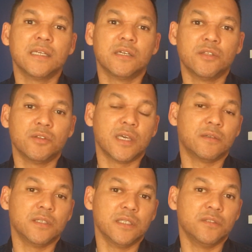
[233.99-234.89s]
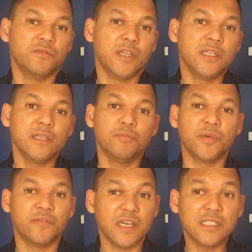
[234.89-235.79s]
that is very
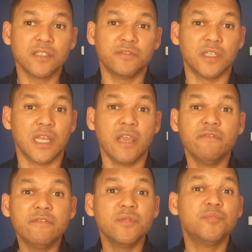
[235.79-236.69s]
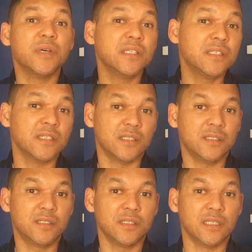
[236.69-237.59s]
pervasive in every business,